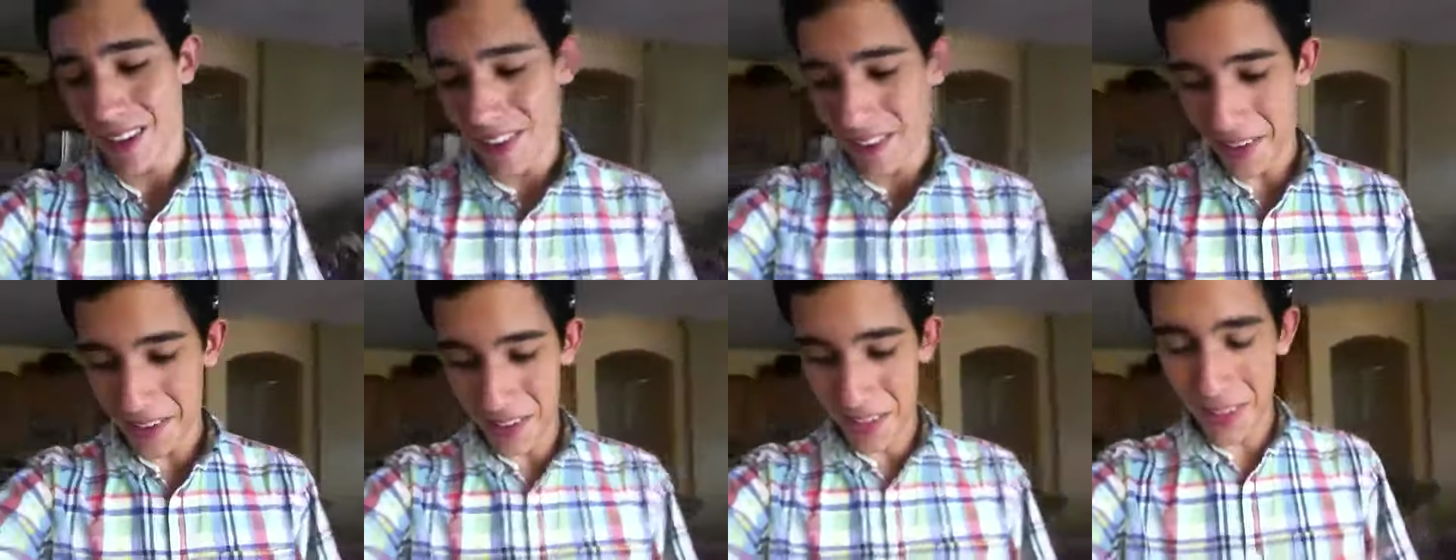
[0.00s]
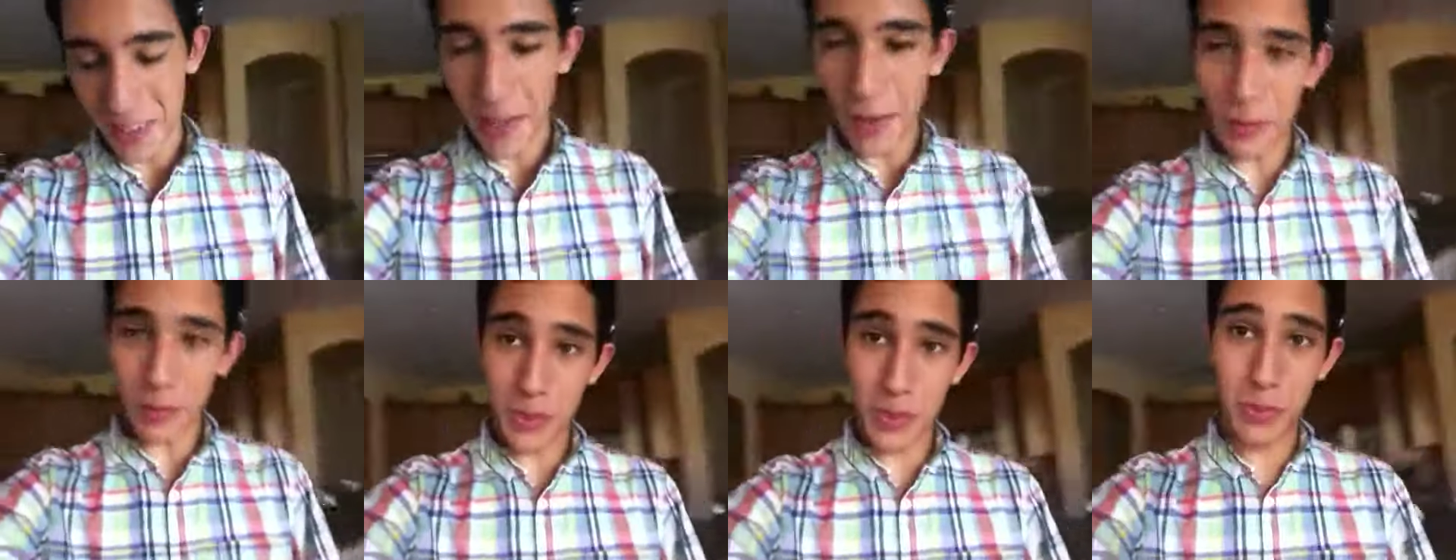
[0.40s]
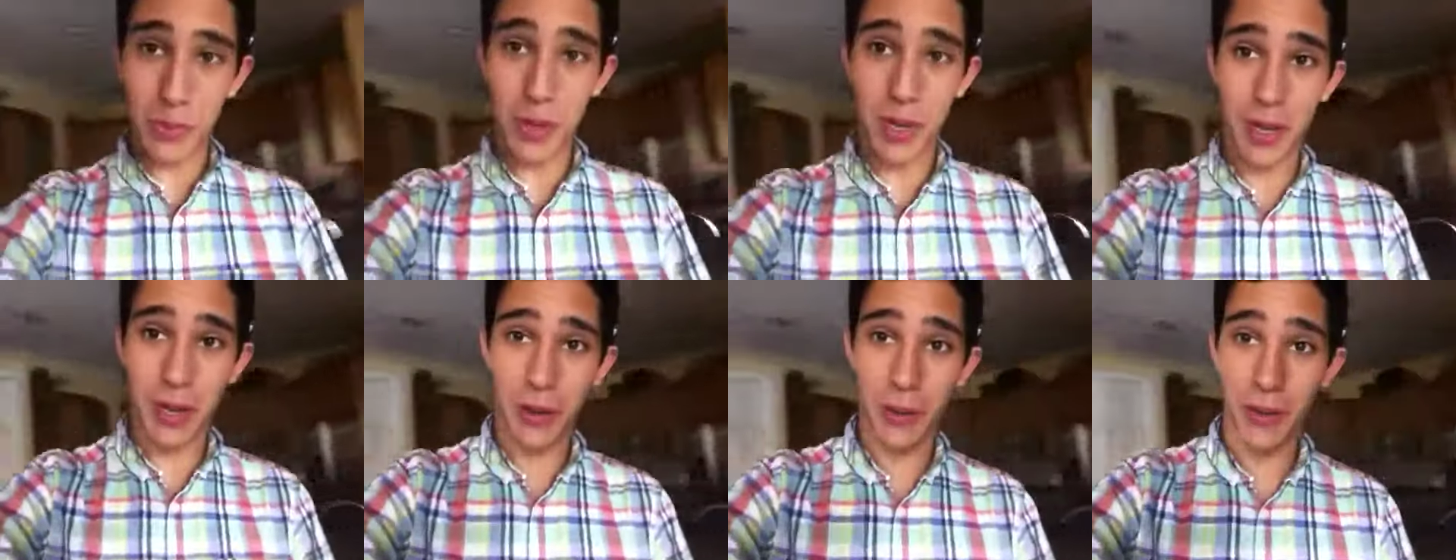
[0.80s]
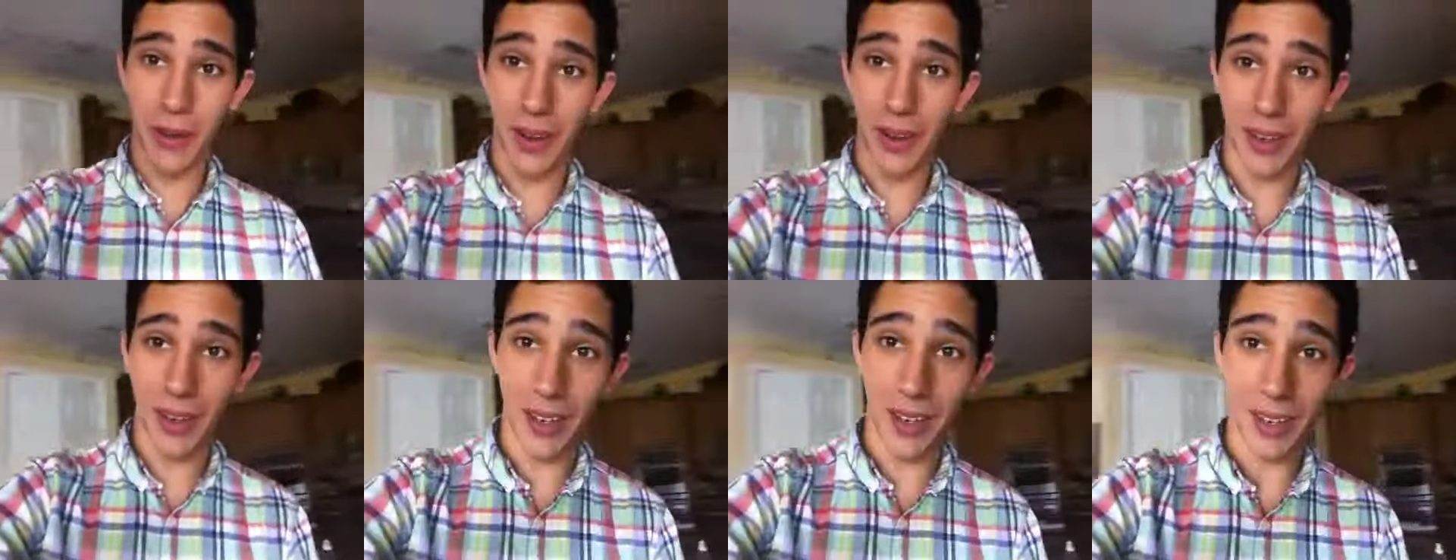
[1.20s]
and uh, you know I'm just walking
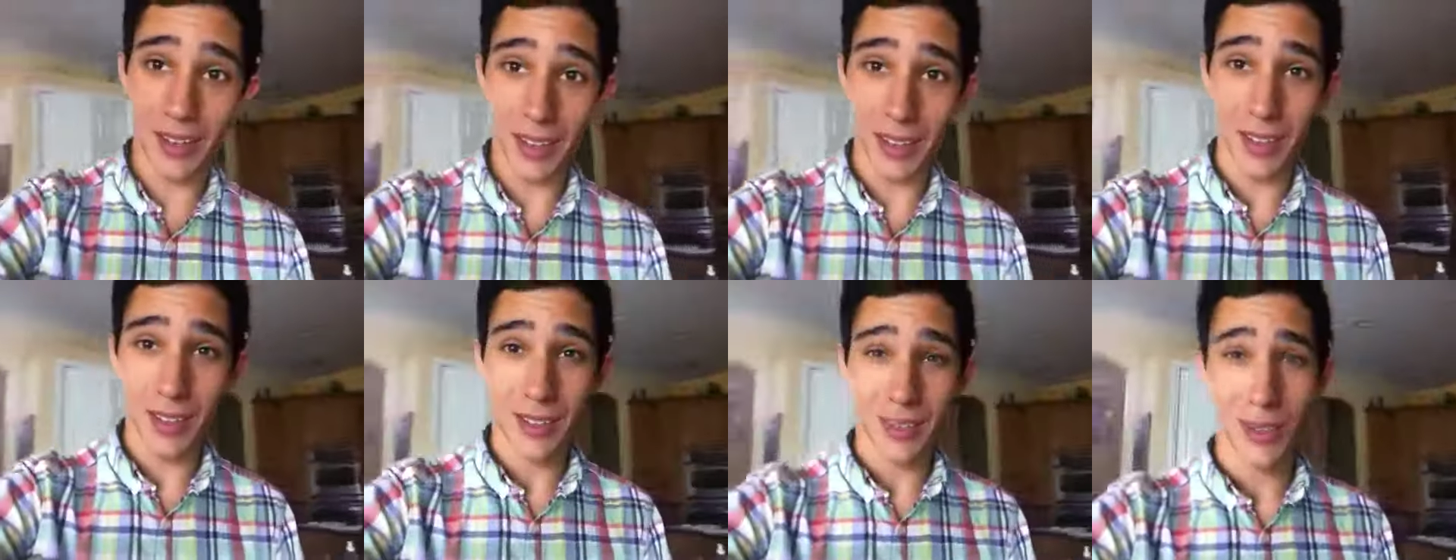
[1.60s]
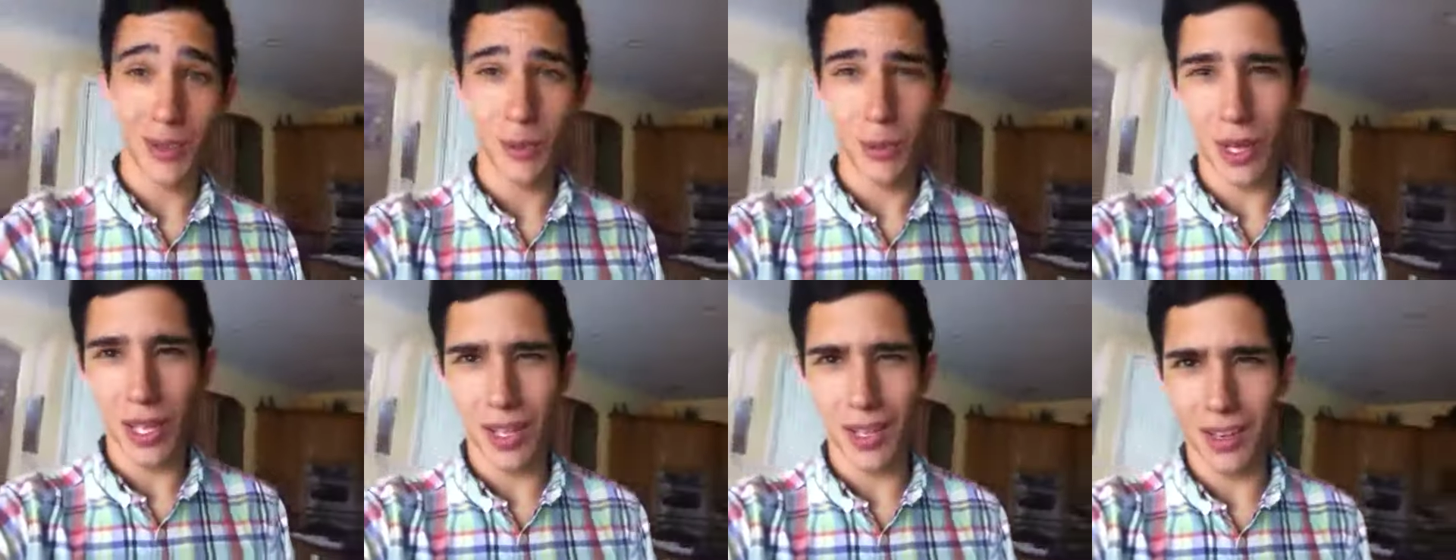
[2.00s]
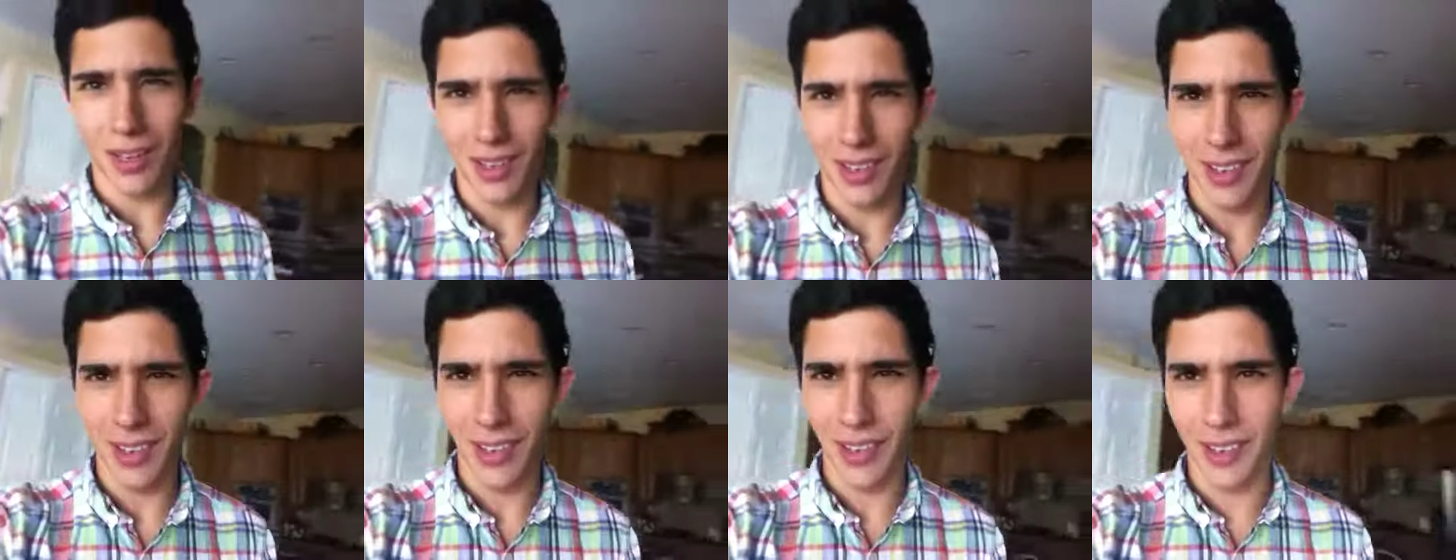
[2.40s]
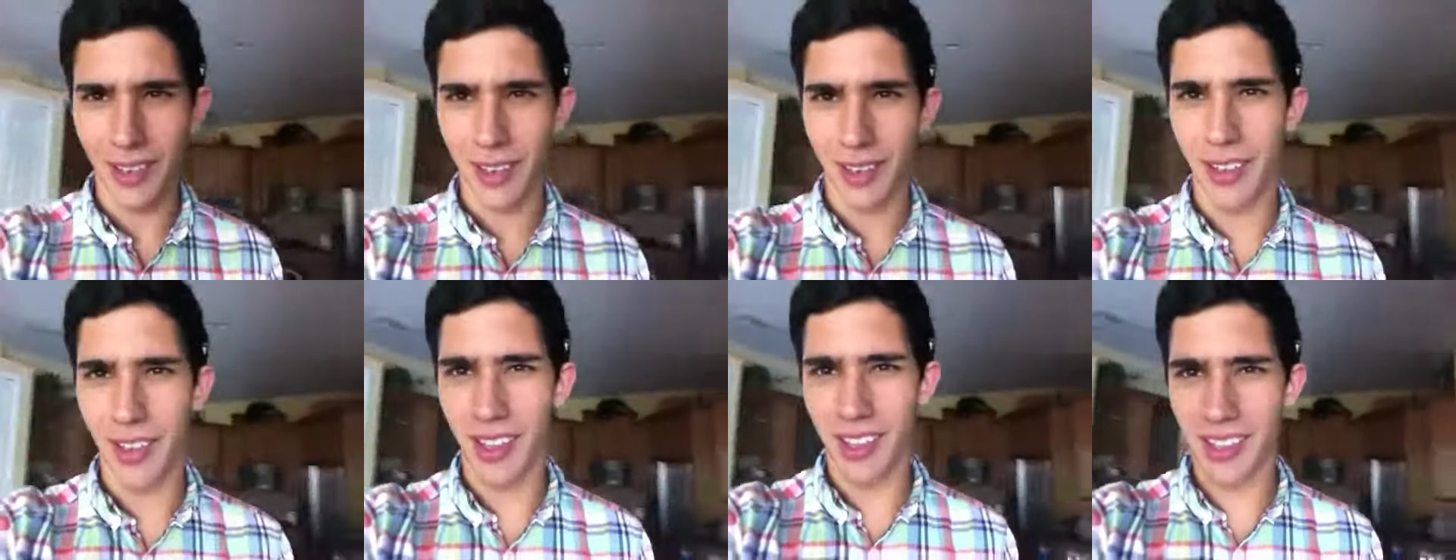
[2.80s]
around and uh, wait,
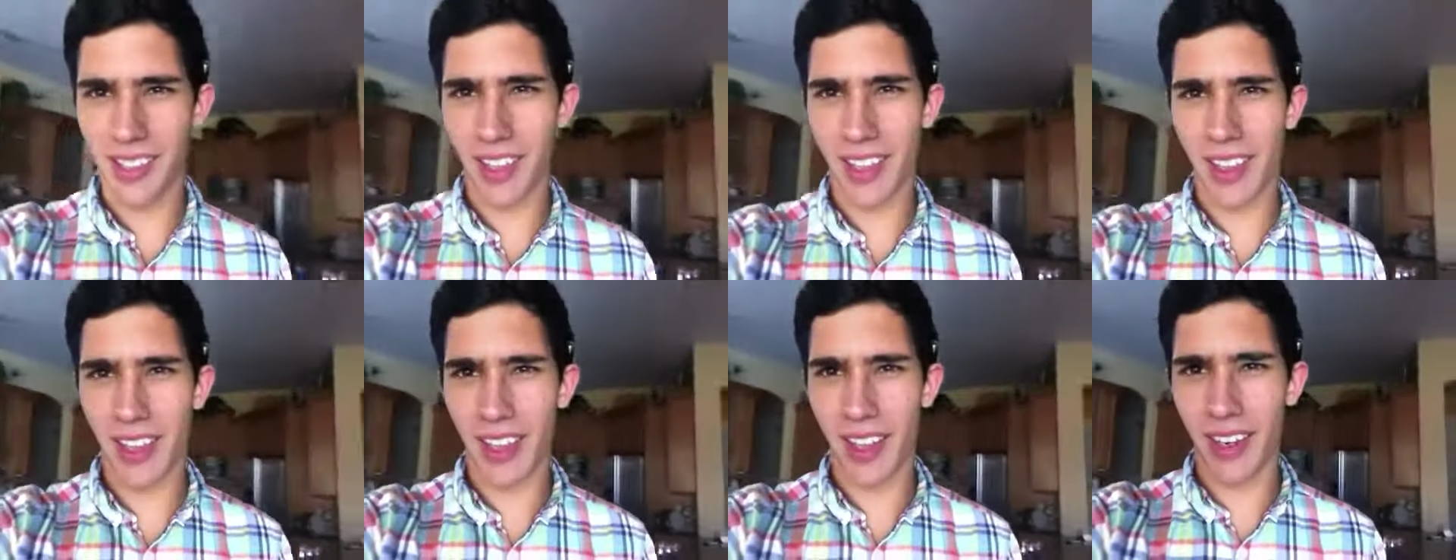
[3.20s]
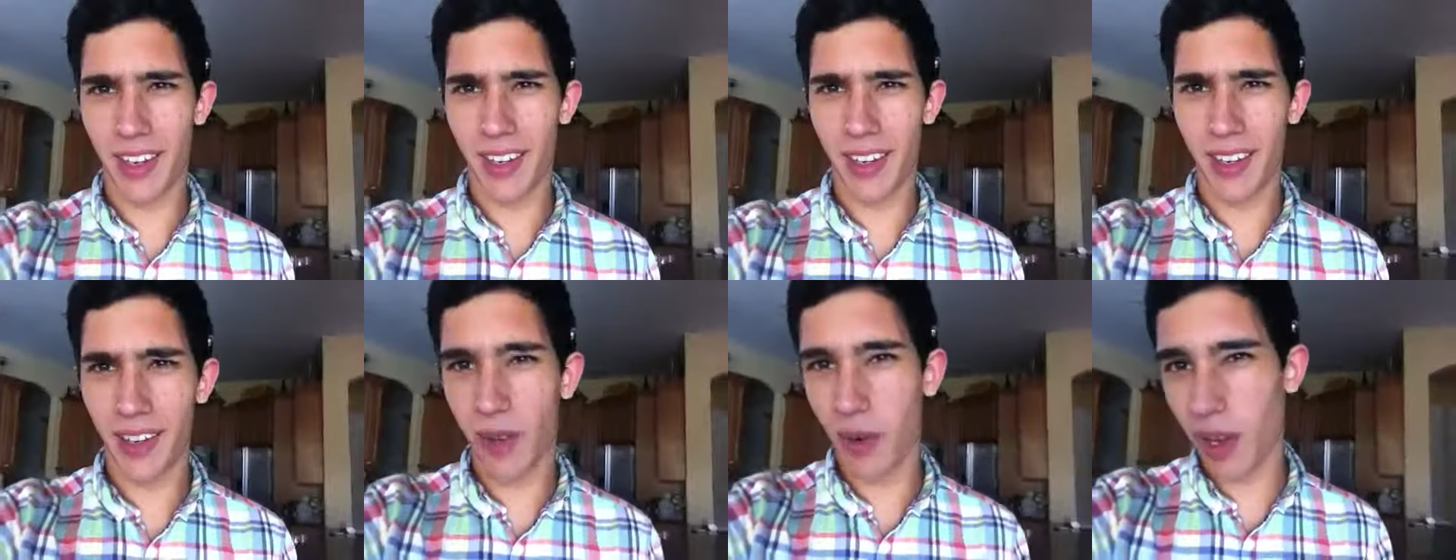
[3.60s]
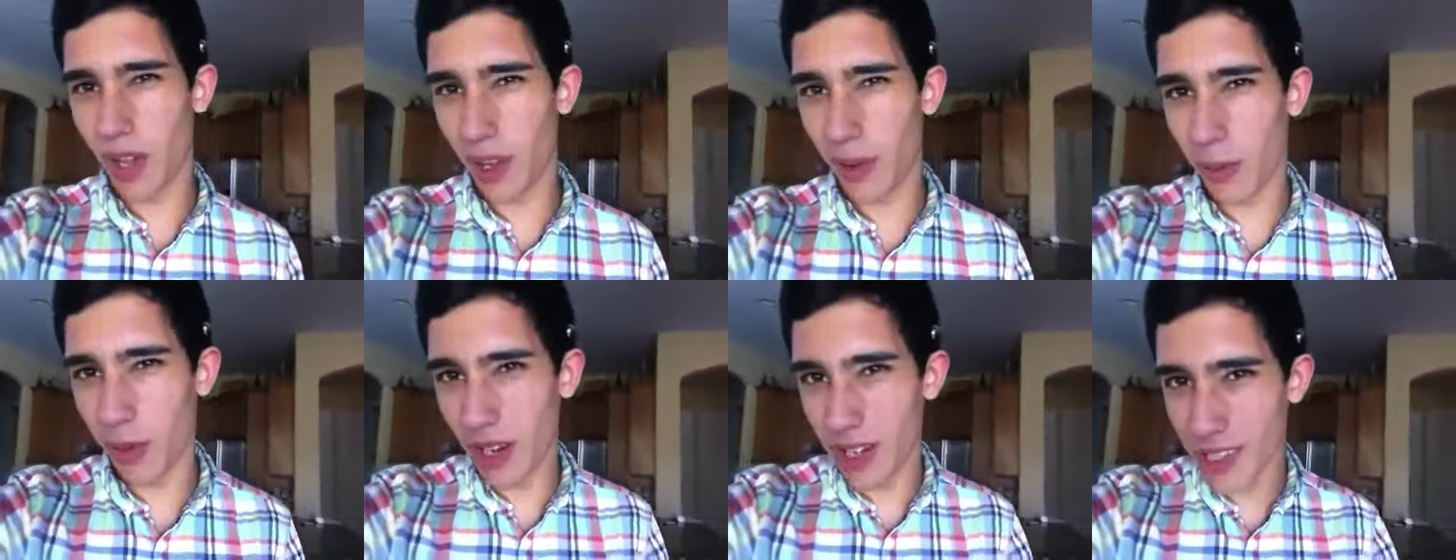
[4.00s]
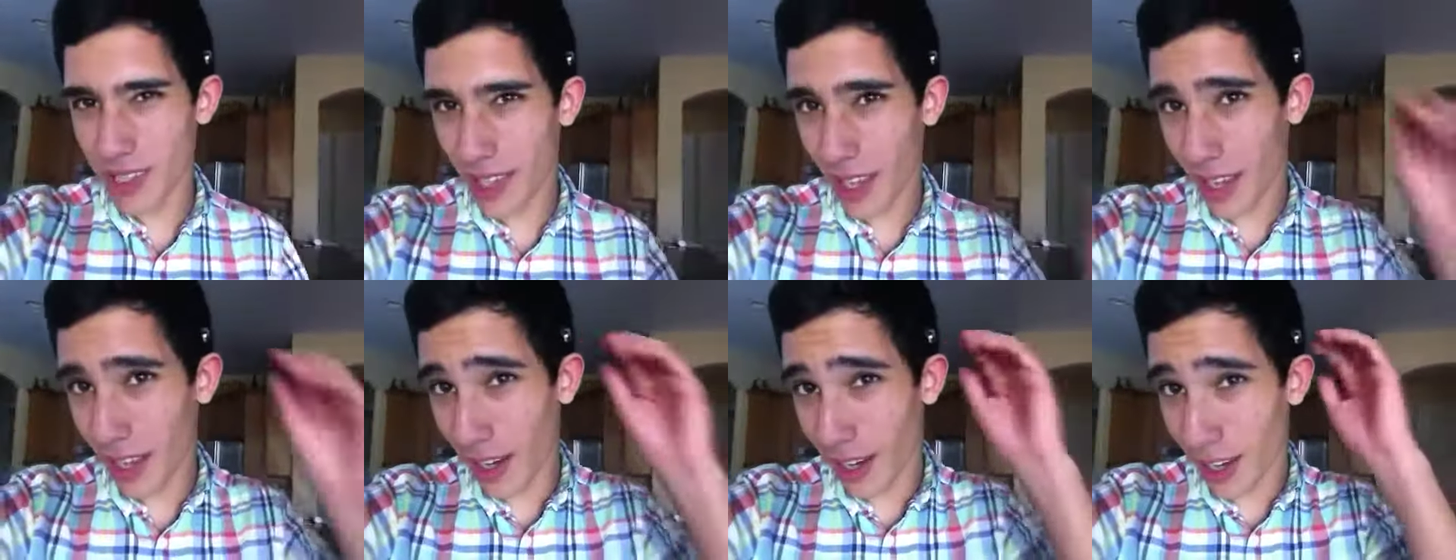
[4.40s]
you see that? Wait, what is
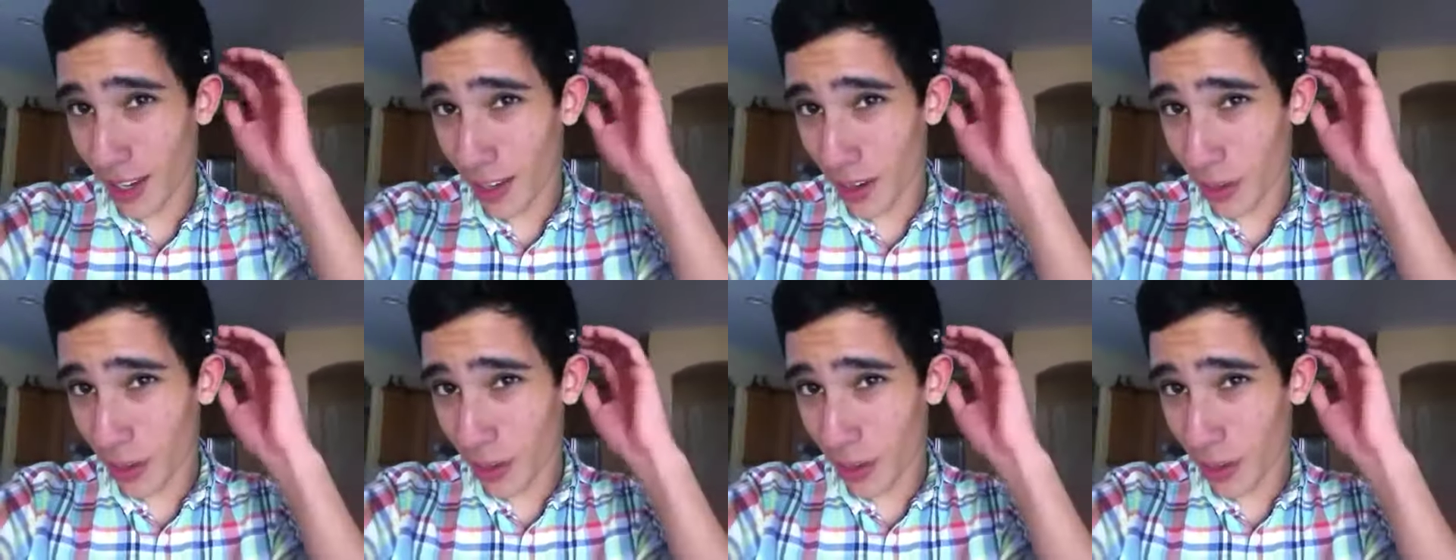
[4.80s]
that?